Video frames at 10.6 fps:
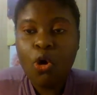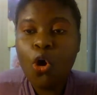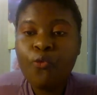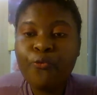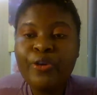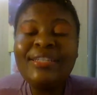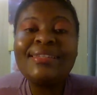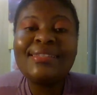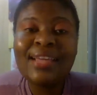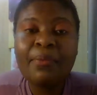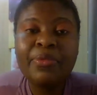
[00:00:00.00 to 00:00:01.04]
of which is
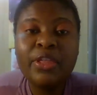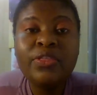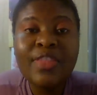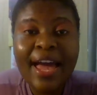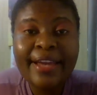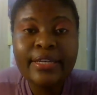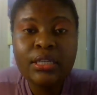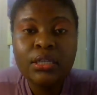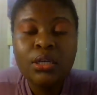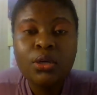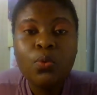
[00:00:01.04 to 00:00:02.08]
something that
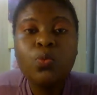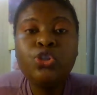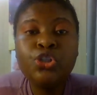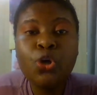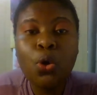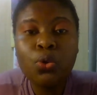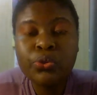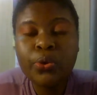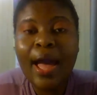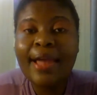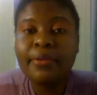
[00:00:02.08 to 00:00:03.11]
we should
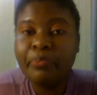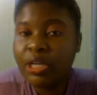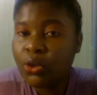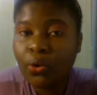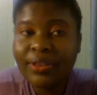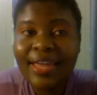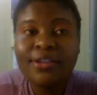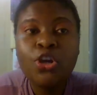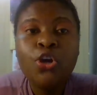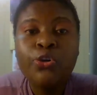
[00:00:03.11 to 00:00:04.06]
also admit on that